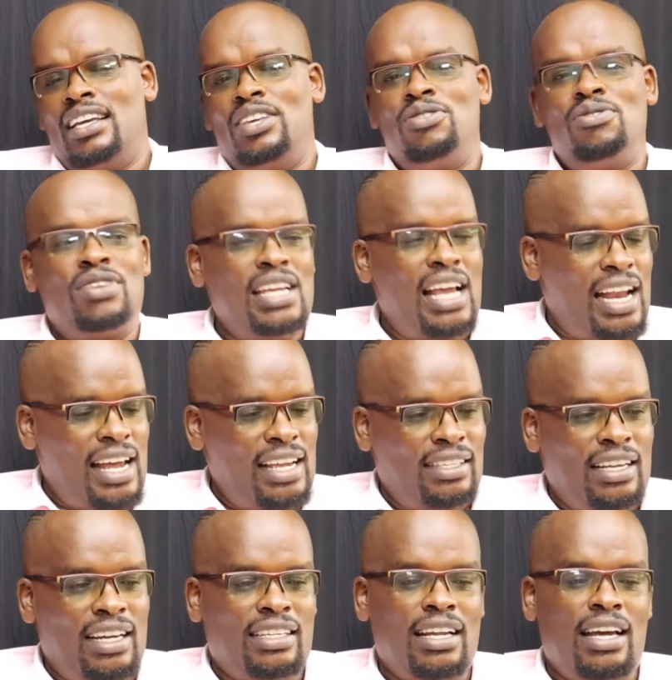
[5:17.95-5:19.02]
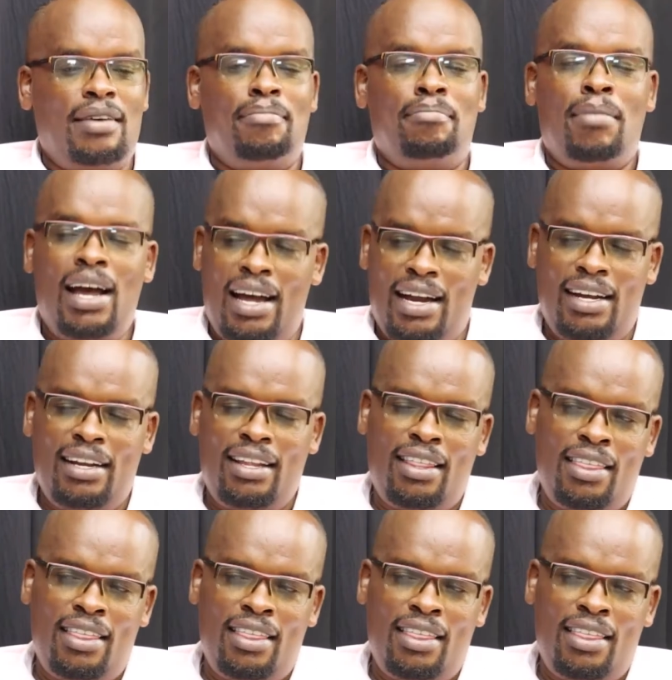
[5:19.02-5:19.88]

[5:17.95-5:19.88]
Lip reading: you realize that man